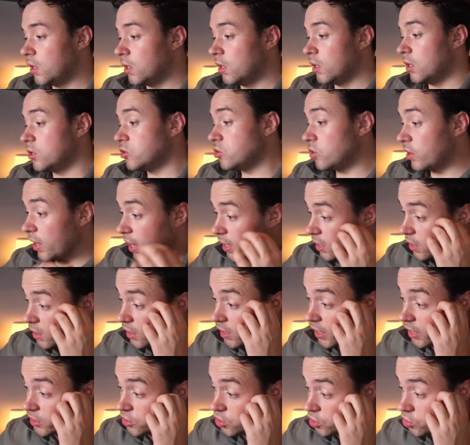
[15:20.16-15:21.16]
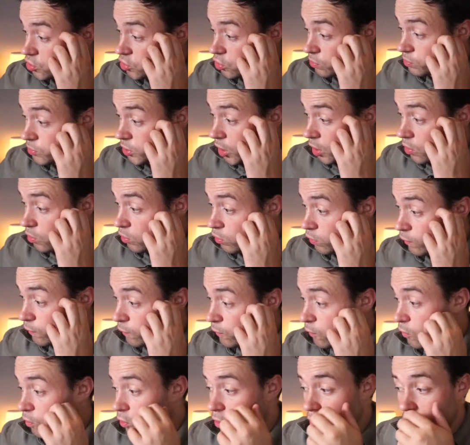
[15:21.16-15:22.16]
So then there's your subtotal
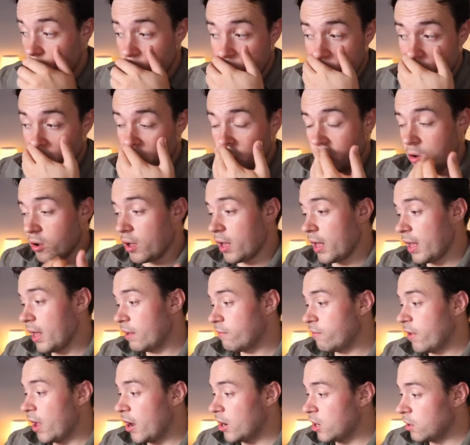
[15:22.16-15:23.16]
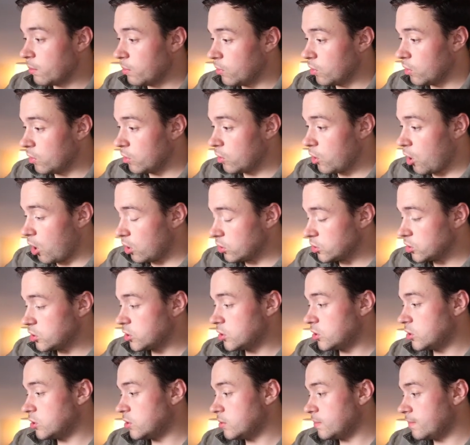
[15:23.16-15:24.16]
for your variable
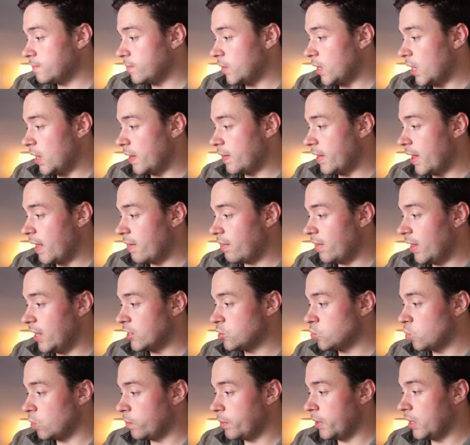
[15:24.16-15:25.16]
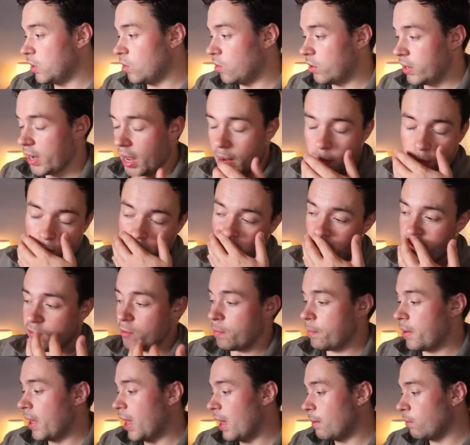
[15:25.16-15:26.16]
costs. And then this will be your net
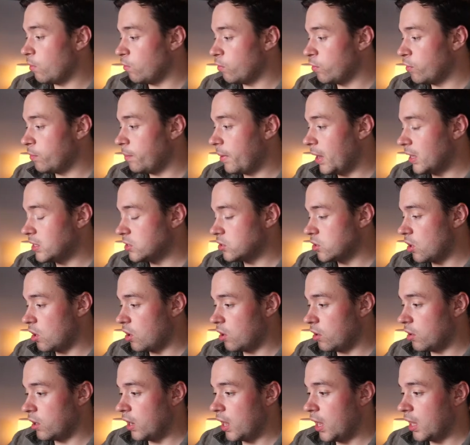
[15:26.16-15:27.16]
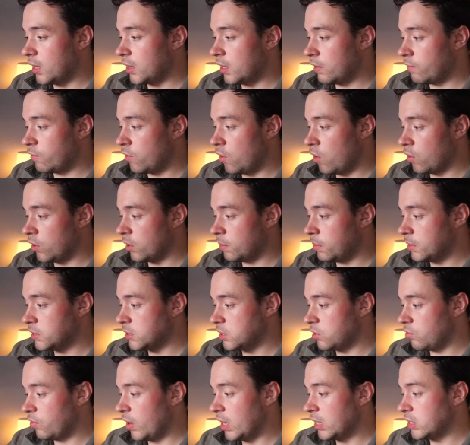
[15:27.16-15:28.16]
profit per month based on different
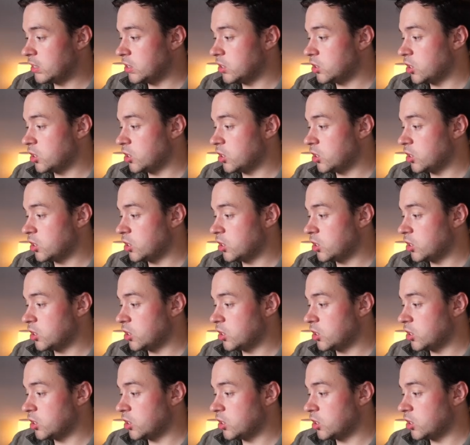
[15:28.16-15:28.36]
occupancy rates.